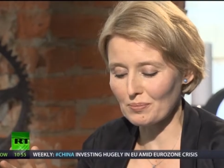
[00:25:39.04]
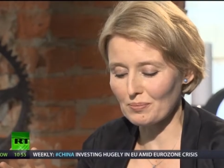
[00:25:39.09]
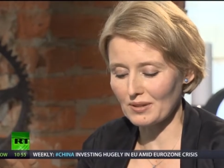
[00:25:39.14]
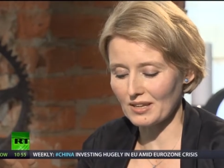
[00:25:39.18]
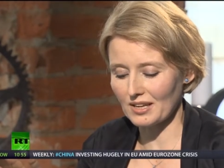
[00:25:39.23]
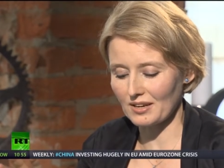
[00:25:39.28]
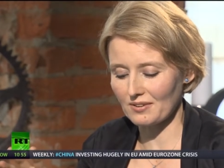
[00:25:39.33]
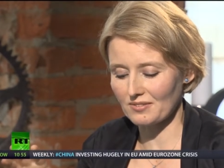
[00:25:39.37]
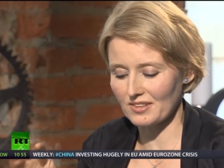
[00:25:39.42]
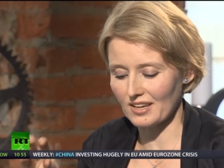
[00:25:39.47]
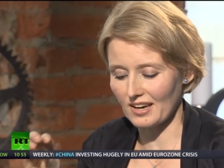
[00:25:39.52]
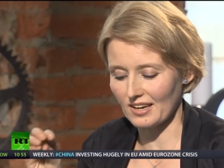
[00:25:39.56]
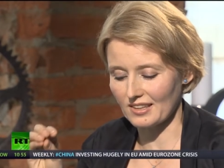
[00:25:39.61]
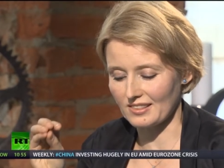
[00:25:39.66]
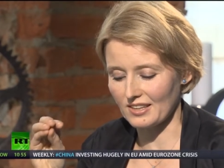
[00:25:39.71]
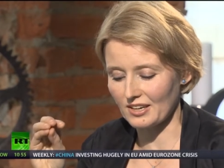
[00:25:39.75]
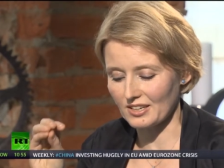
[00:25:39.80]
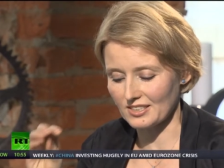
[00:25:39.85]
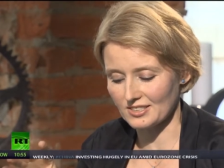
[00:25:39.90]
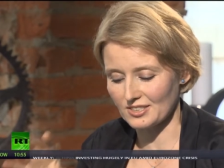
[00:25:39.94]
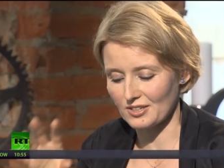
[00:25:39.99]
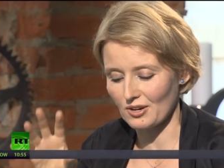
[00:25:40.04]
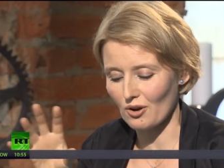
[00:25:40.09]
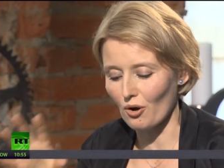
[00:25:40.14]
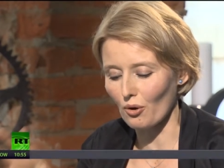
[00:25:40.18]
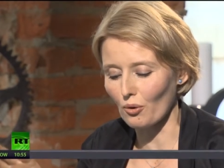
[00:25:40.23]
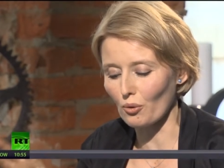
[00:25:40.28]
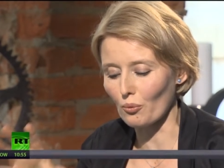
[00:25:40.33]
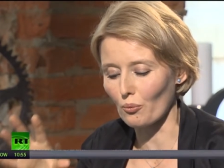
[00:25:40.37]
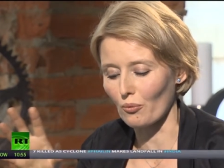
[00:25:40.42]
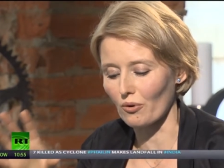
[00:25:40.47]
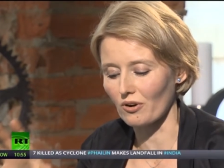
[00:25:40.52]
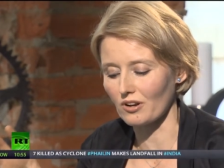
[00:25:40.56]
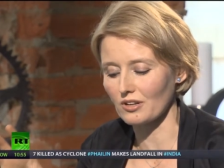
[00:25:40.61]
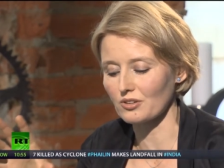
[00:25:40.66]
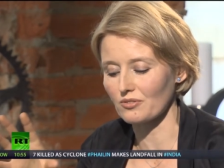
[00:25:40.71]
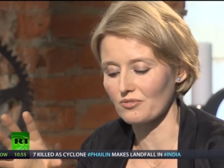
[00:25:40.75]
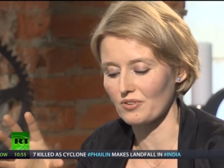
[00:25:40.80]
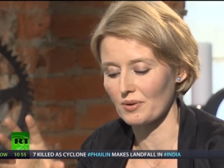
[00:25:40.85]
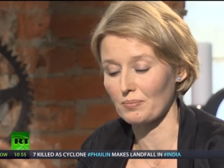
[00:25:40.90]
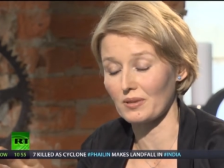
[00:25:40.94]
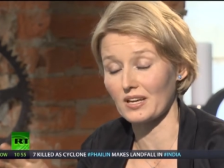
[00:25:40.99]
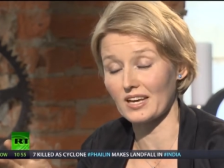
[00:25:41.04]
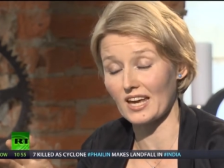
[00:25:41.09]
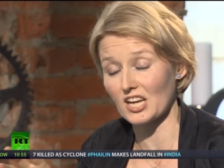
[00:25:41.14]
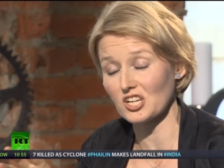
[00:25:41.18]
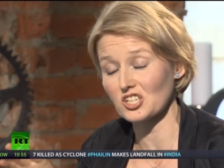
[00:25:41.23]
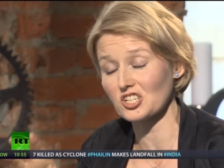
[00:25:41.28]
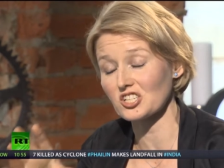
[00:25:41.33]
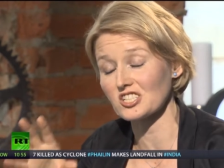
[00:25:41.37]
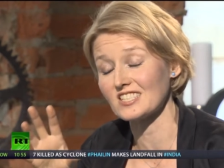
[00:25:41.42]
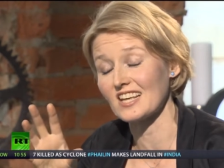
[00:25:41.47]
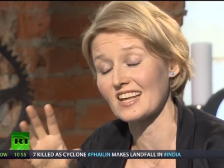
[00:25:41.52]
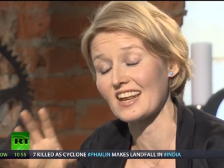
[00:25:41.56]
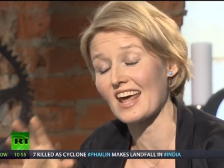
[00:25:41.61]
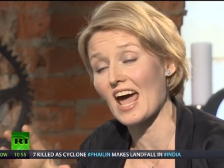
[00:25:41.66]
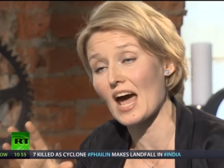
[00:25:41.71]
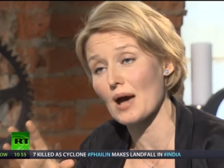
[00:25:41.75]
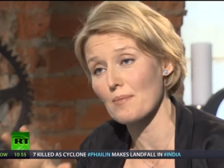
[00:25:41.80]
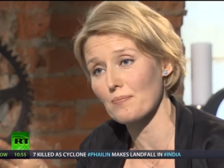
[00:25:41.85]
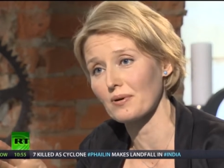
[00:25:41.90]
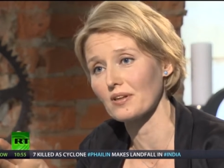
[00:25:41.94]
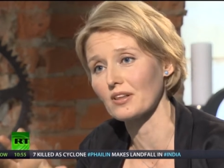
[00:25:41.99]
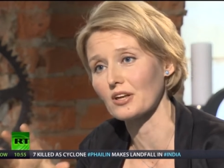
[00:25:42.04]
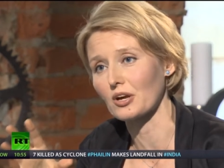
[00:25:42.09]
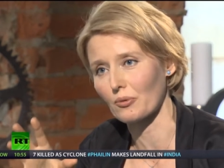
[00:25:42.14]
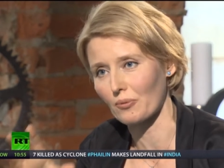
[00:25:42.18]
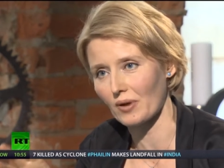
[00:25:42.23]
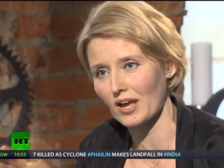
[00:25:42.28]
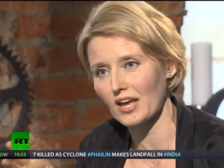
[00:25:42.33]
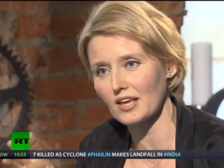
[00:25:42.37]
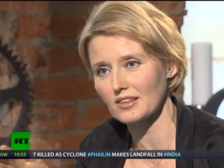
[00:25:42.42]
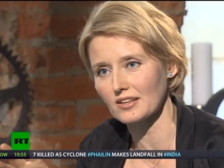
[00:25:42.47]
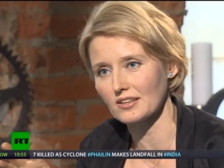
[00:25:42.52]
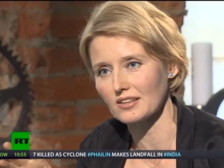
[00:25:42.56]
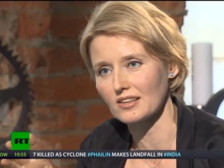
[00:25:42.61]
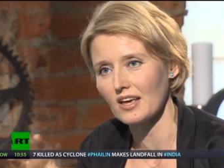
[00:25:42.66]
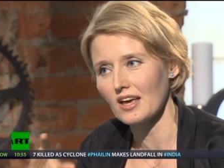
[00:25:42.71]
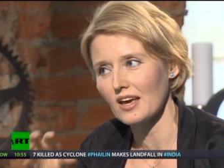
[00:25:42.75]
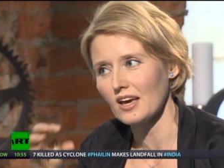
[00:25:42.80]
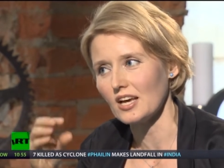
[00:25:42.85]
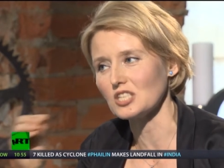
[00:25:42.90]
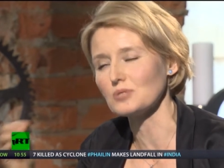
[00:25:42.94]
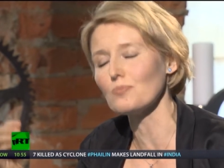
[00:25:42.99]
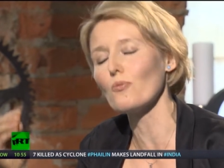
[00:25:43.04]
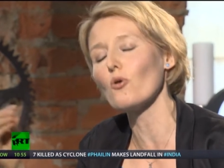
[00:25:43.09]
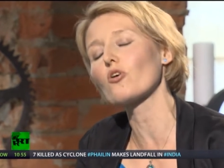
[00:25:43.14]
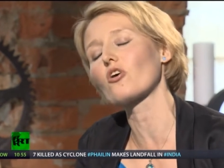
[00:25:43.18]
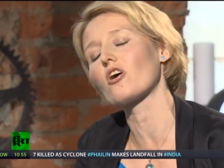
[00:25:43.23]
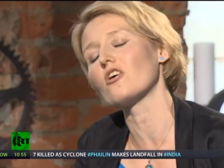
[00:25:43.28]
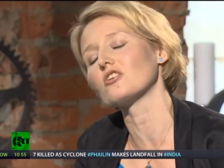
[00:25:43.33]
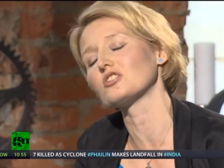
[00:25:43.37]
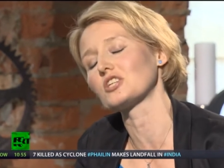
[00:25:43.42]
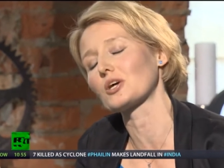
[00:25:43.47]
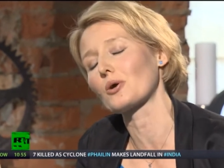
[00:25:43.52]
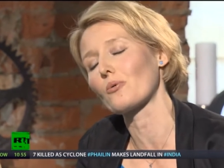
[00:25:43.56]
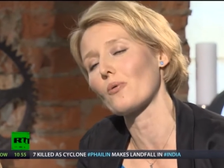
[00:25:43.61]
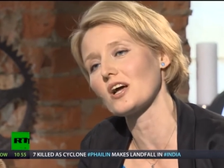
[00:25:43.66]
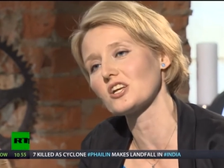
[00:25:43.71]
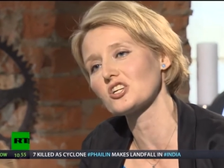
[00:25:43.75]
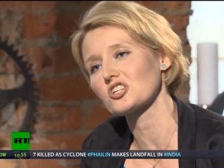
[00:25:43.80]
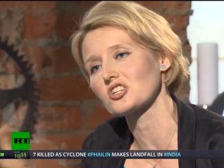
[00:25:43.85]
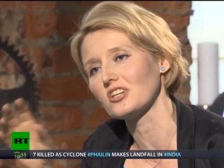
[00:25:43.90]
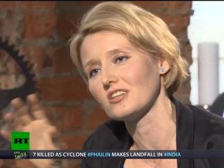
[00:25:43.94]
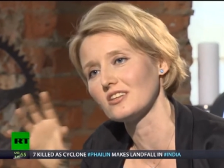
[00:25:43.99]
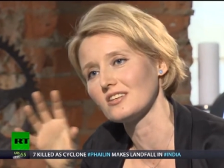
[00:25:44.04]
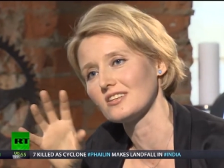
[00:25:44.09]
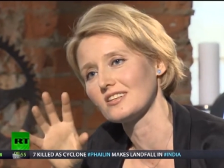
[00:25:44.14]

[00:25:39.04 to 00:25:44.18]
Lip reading: believe that this whole world of applications that Apple created is more consequential